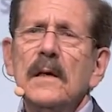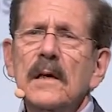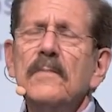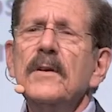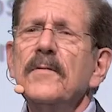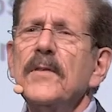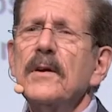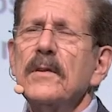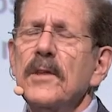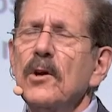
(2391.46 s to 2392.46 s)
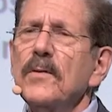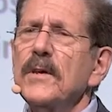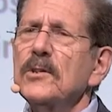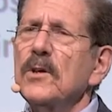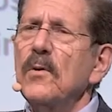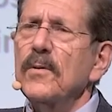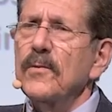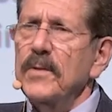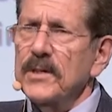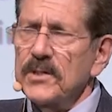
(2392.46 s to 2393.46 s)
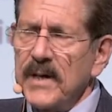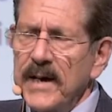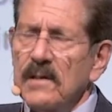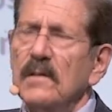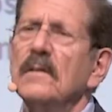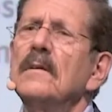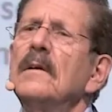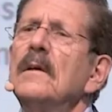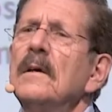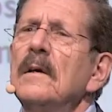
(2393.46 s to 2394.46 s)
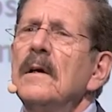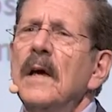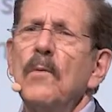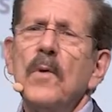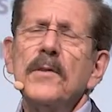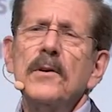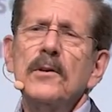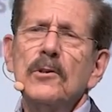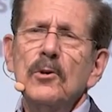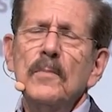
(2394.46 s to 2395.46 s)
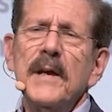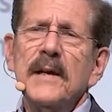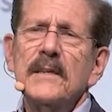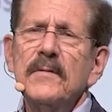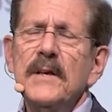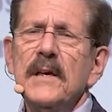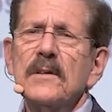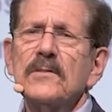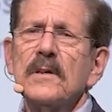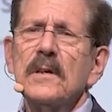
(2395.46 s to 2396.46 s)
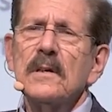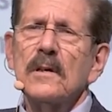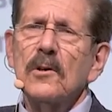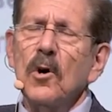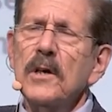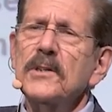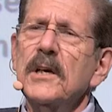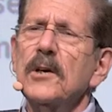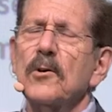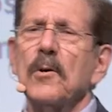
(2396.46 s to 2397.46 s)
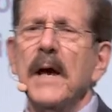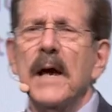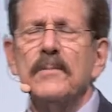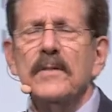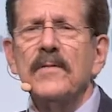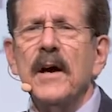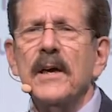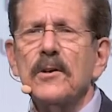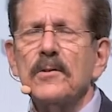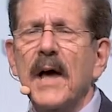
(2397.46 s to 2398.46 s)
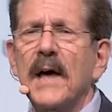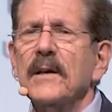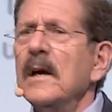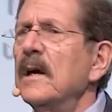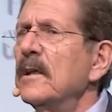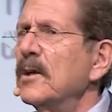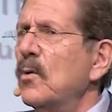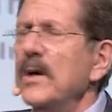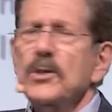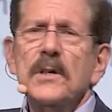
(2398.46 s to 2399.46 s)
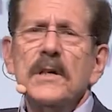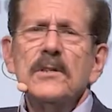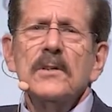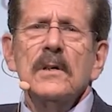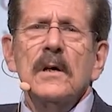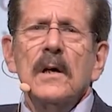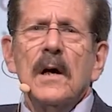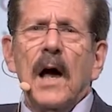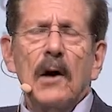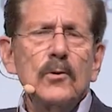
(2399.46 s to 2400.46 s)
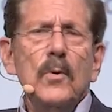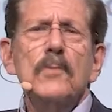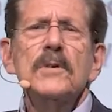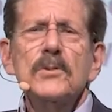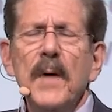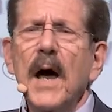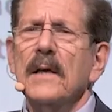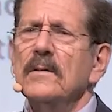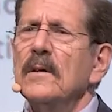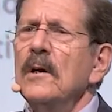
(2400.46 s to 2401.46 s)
Even if the Earth is going through this cycle, and whether human activity is causing it or amplifying it or not. The question is, how do we respond?